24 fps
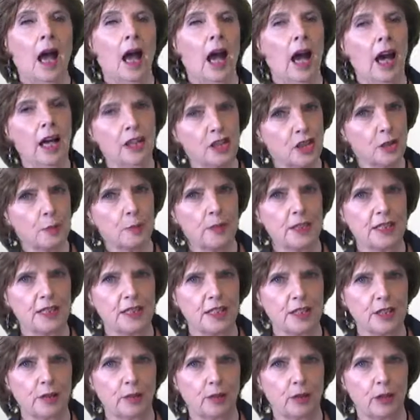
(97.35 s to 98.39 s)
Archer
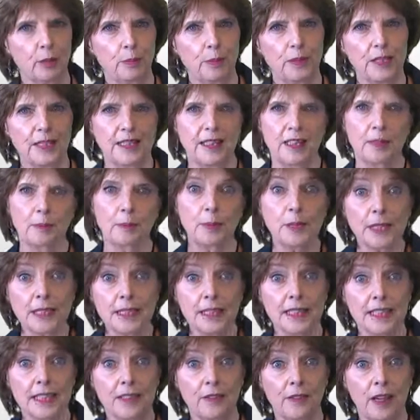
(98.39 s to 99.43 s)
Business Group is in the
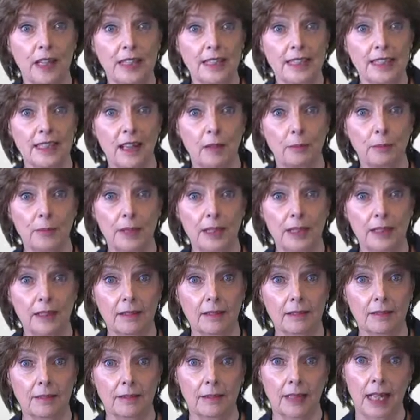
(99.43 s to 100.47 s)
business of unslumping.
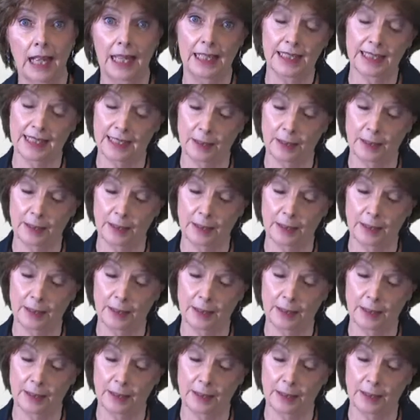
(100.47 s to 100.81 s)
It's